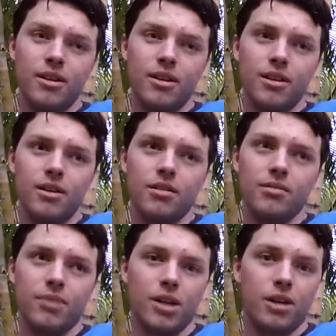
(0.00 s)

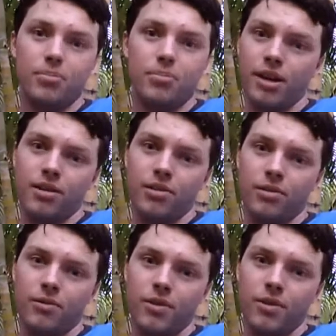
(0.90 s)
Got up bright and early
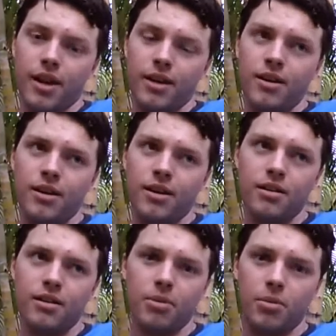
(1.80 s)
for that.
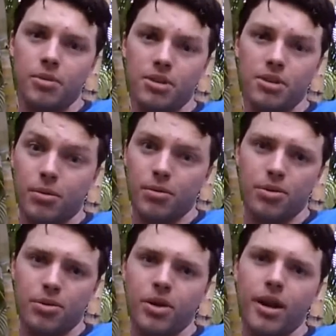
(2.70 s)
Probably slept about
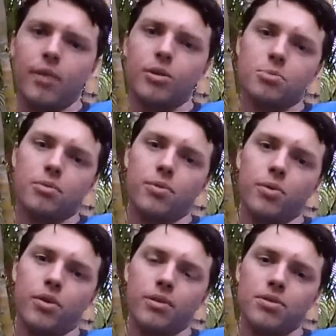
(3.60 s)
3 hours before
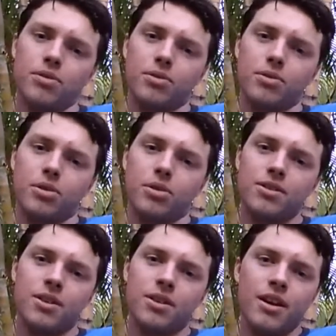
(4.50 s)
then. I was so
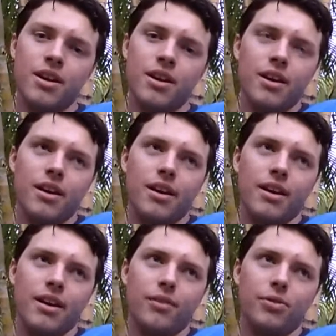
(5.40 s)
nervous,
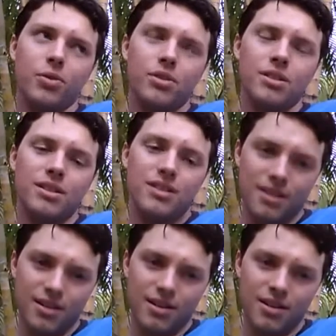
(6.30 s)
and flew into
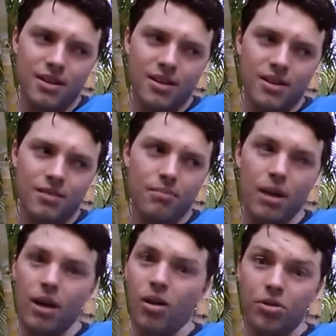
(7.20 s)
DC.
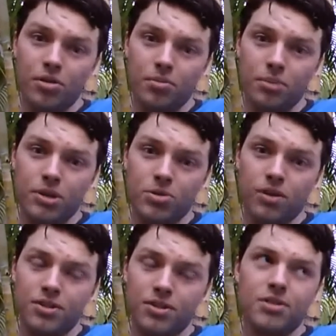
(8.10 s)
Met all the other Peace Corps
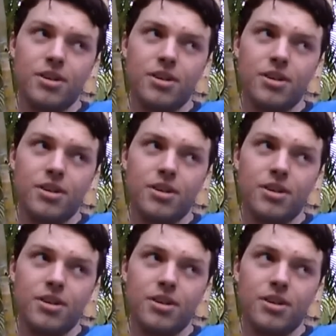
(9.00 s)
volunteers.